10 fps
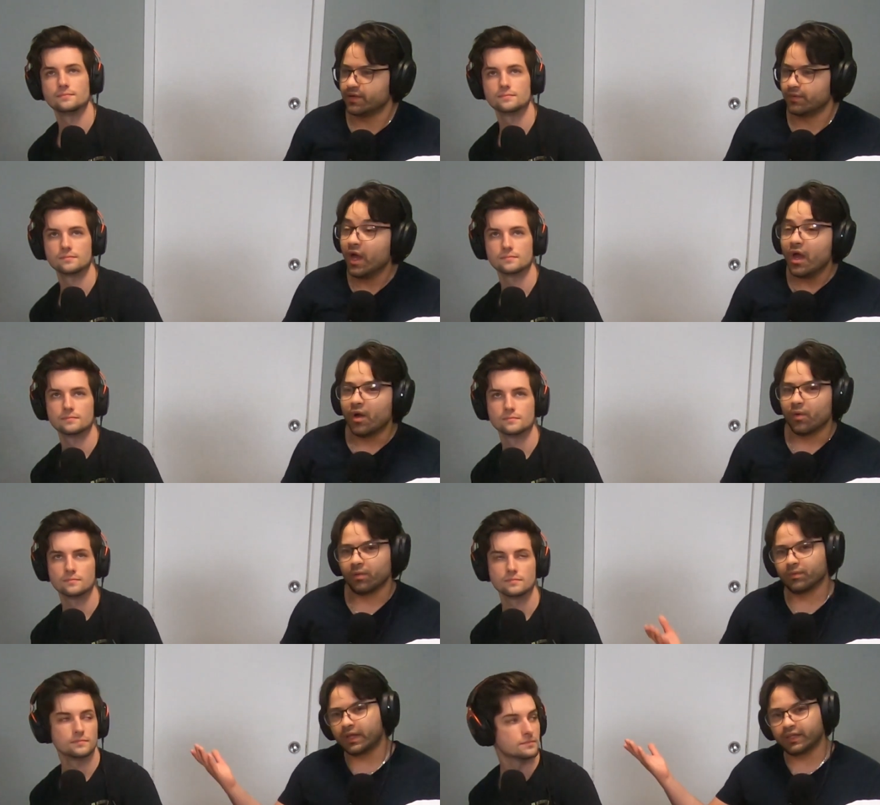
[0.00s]
Speaker 1: that
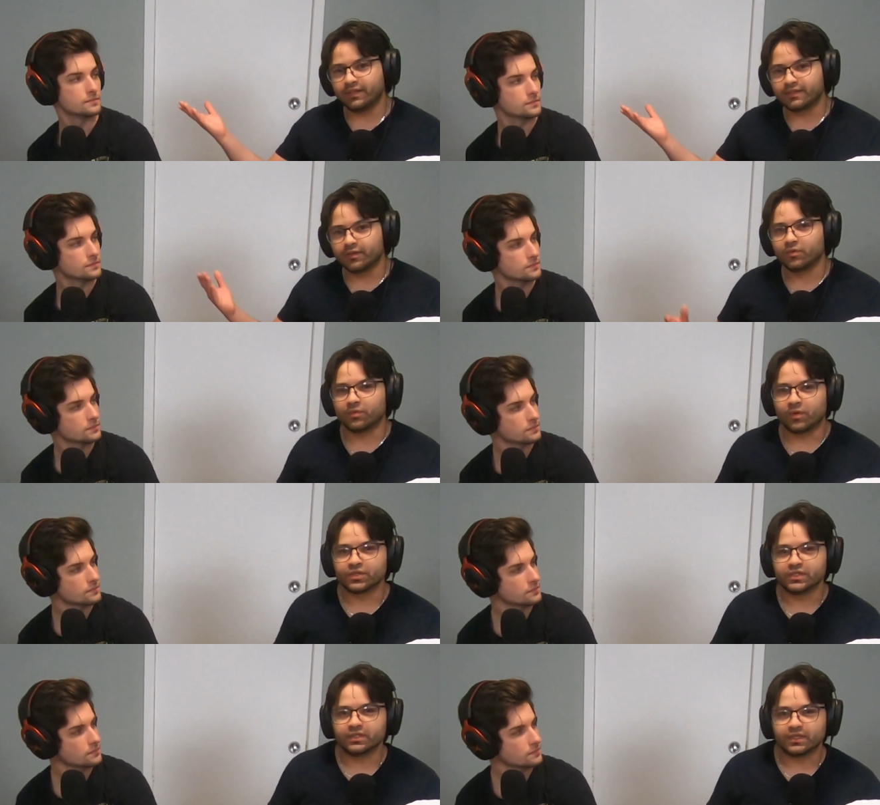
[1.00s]
like he said, we're
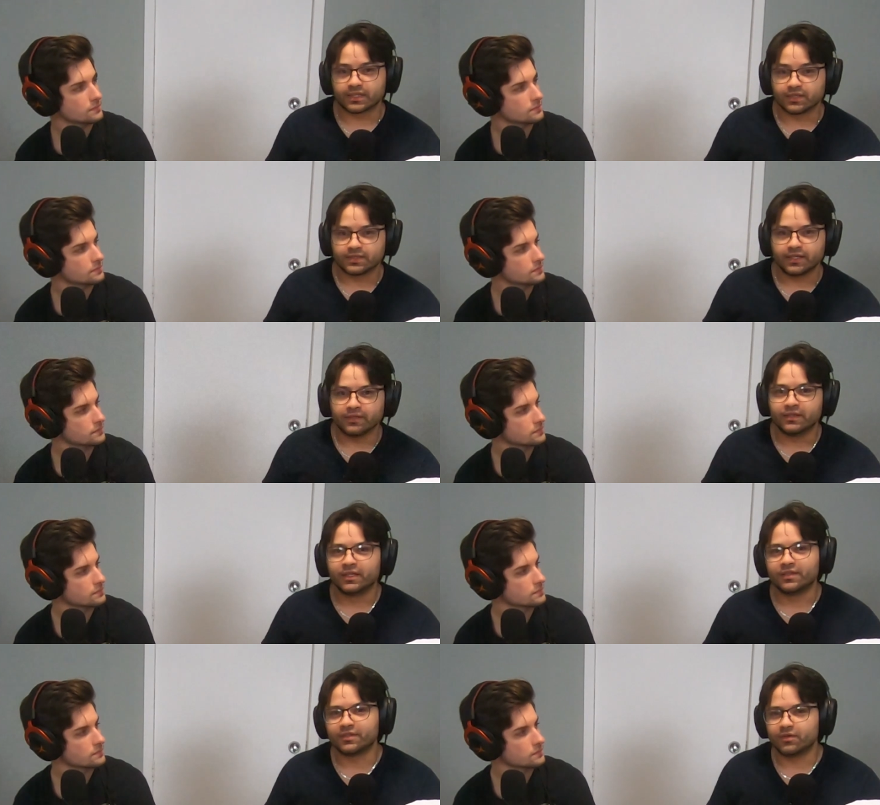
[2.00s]
watching Attack on Titan,
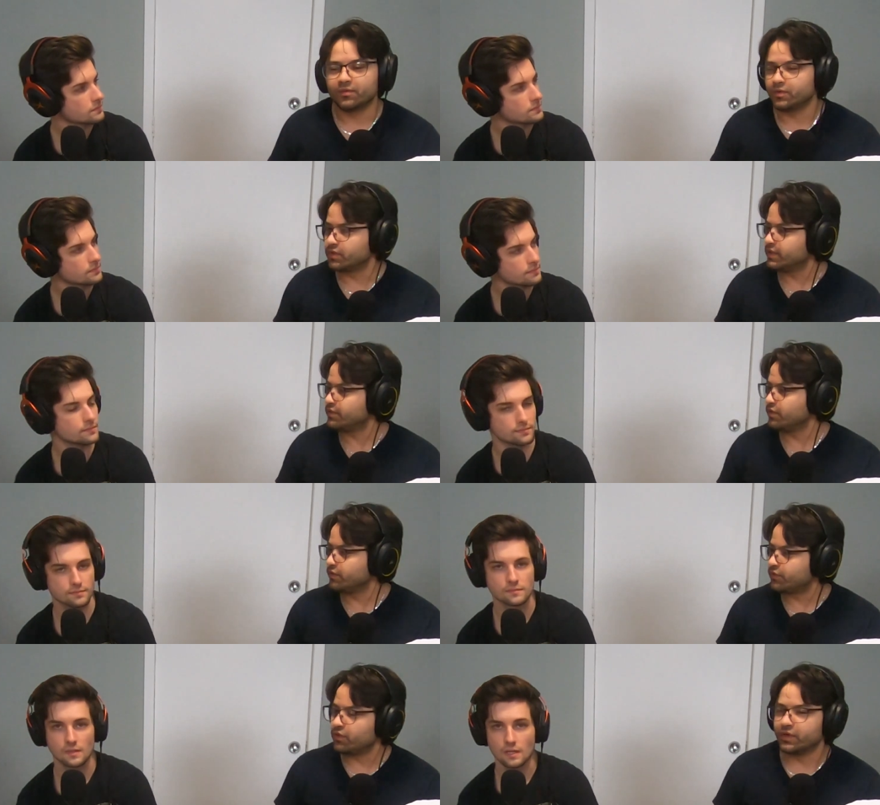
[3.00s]
so we're gonna mm-hmm.
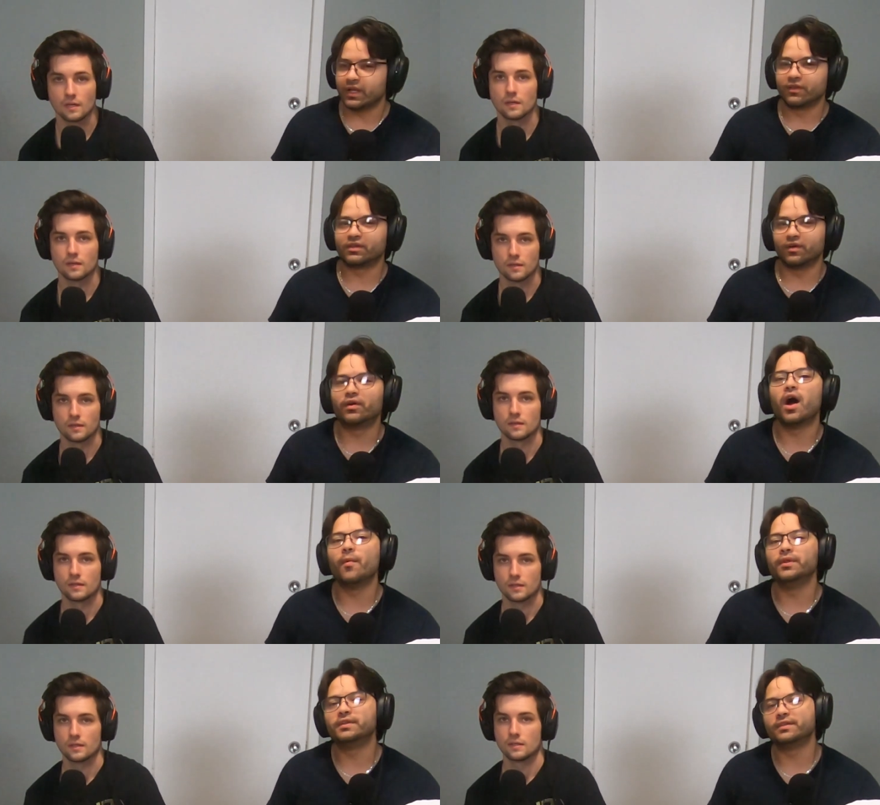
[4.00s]
start mm-hmm. throwing out some
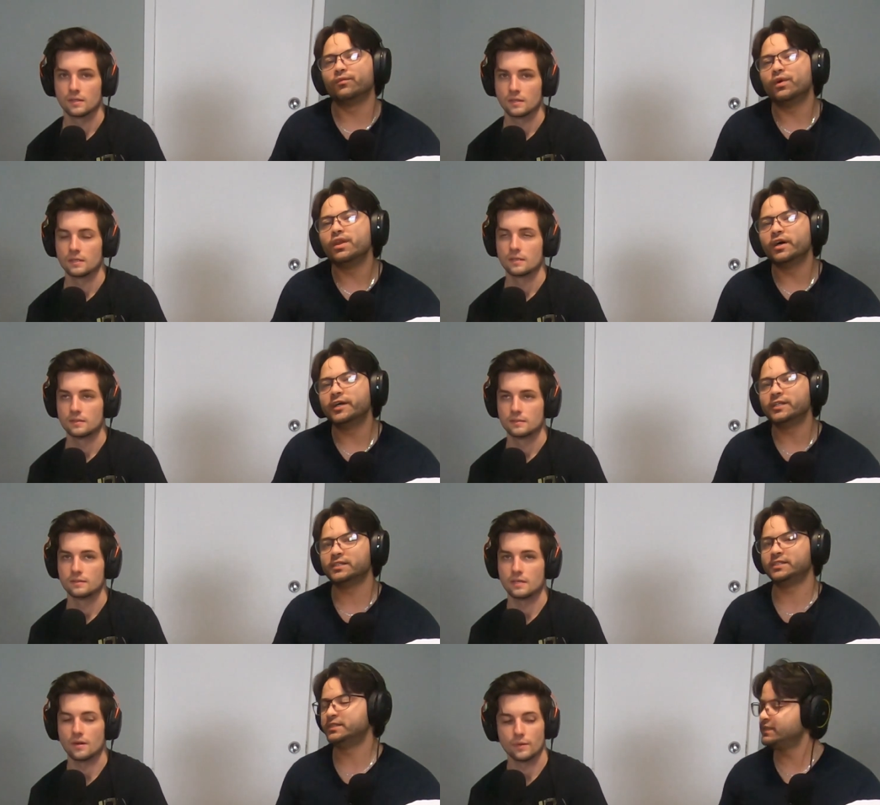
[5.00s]
comments and whatnot.
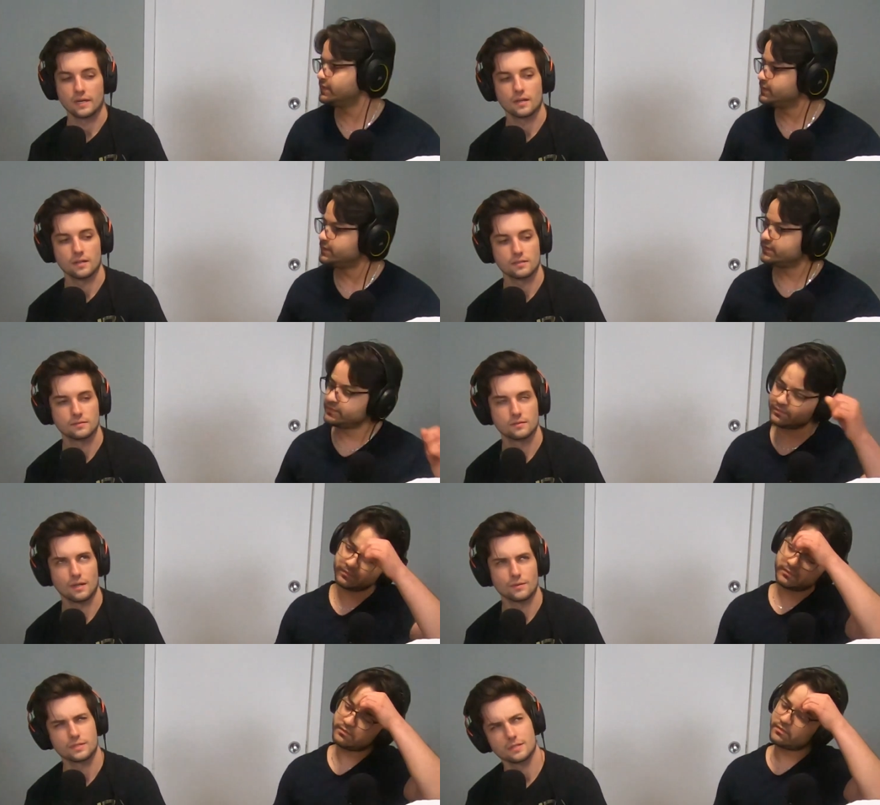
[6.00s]
Speaker 2: Yeah, we gotta
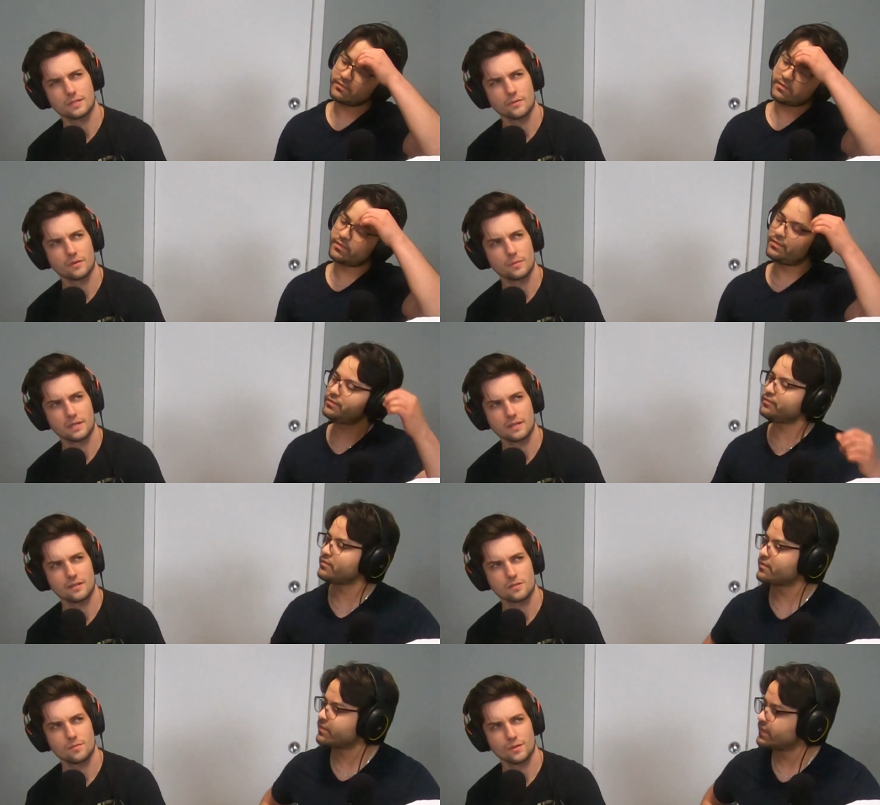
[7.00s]
I was gonna say we have a big
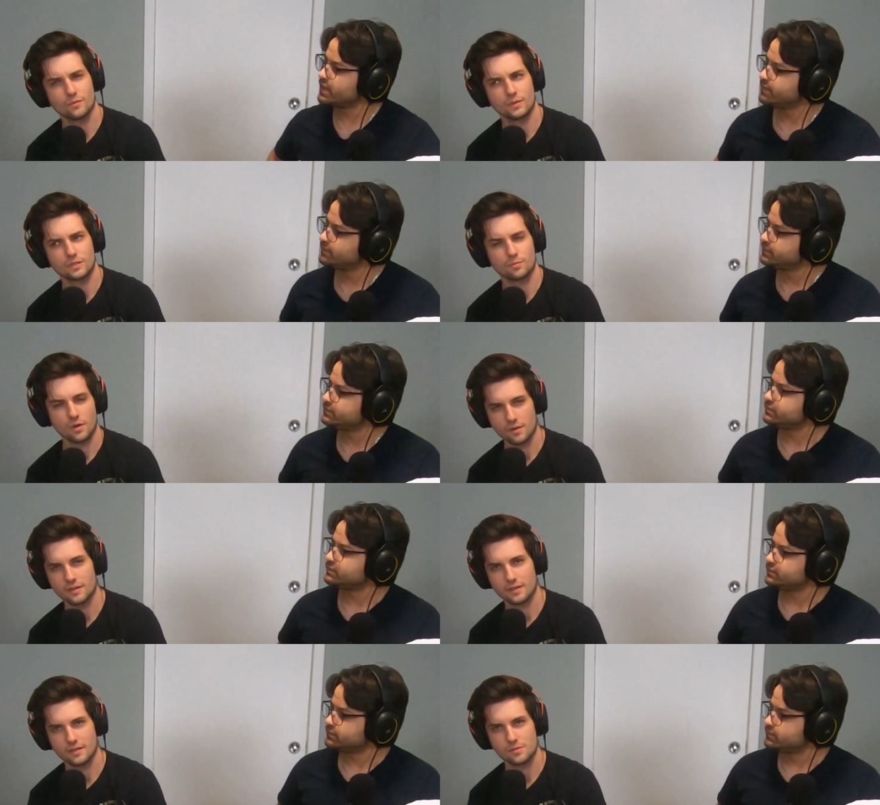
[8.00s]
announcement, which part of
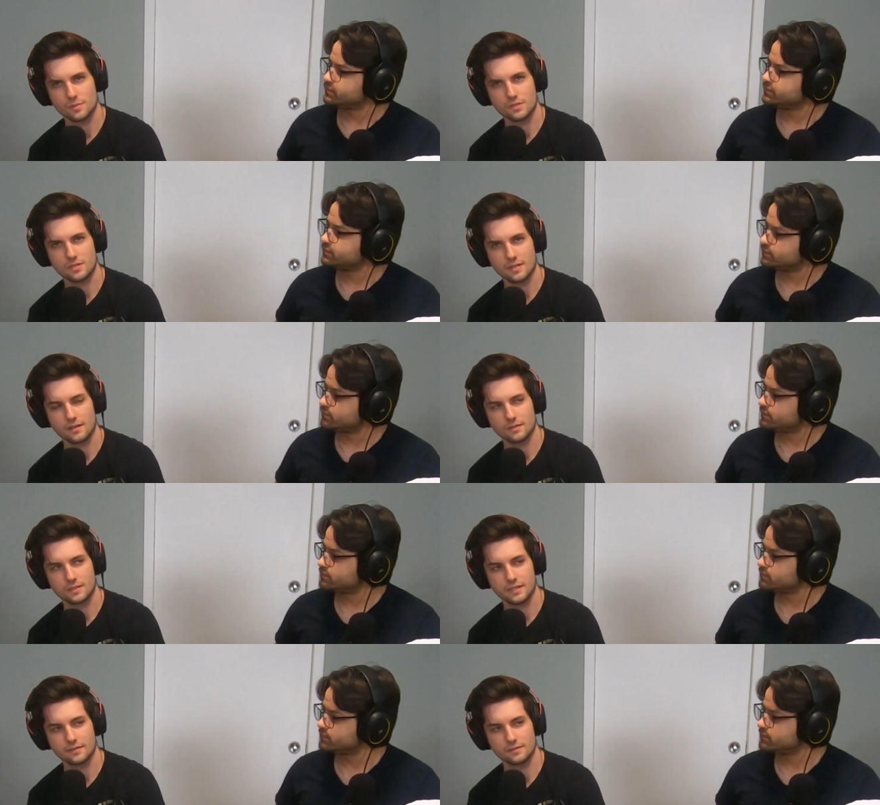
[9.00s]
the announcement is Attack on
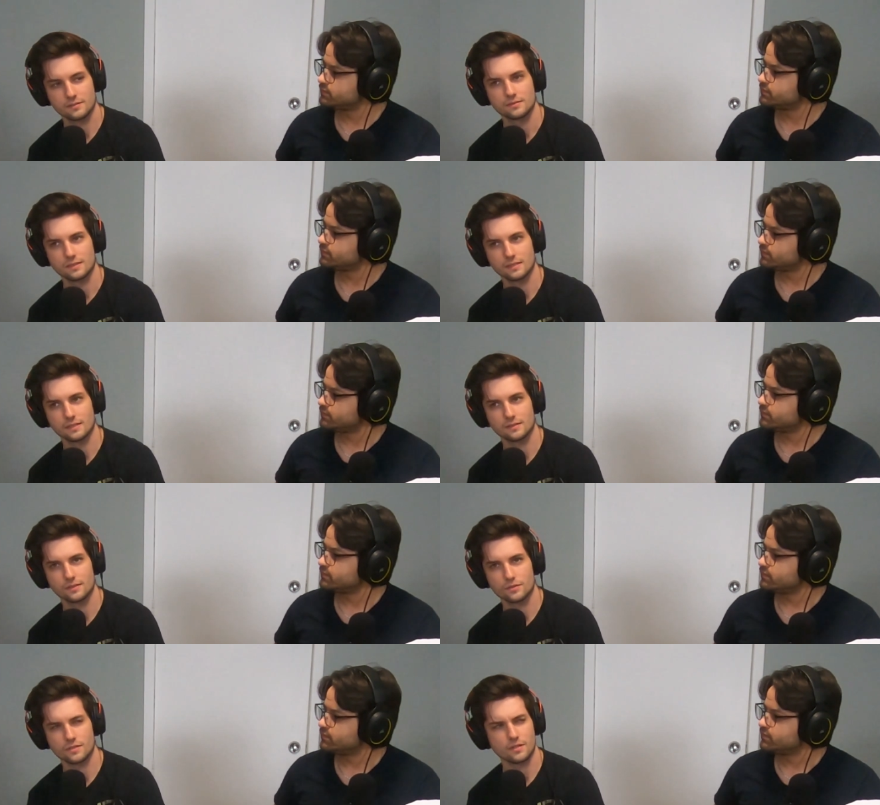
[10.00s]
Titan, and then
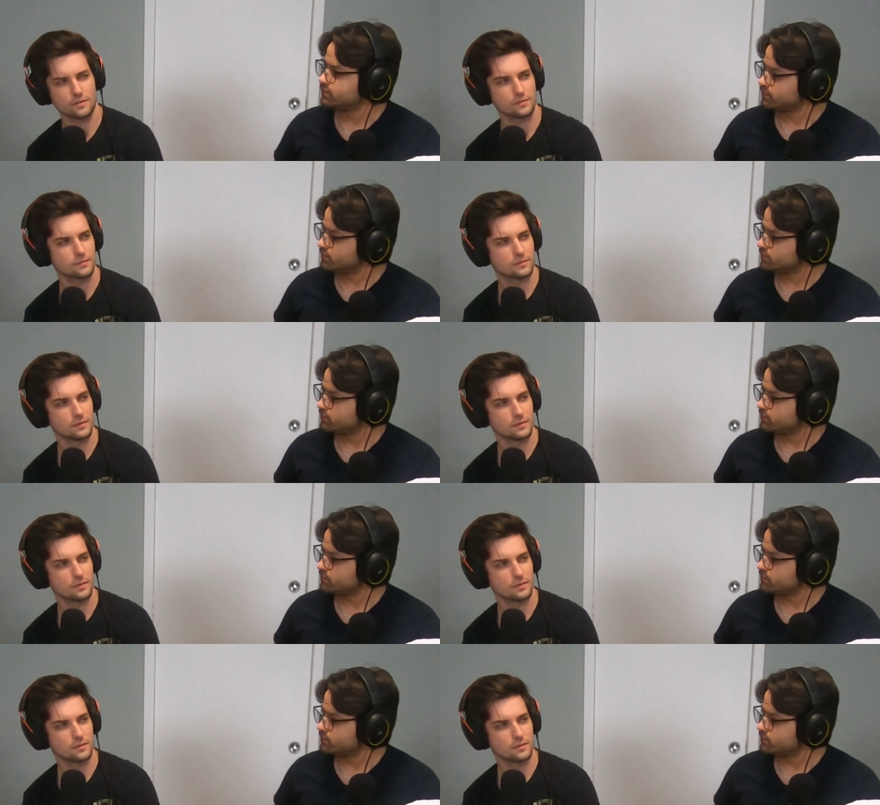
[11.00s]
there's another